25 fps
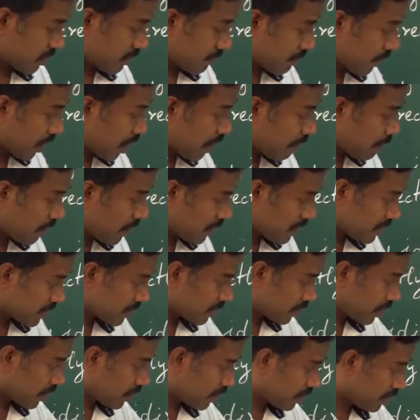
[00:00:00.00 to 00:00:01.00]
phenomenon is
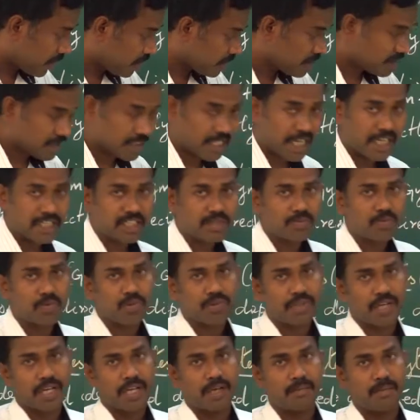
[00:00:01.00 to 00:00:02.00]
called
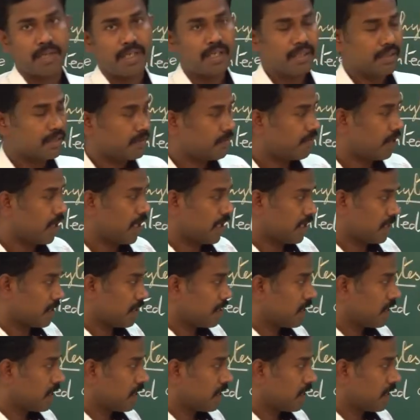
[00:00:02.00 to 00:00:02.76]
chasmogamy flower.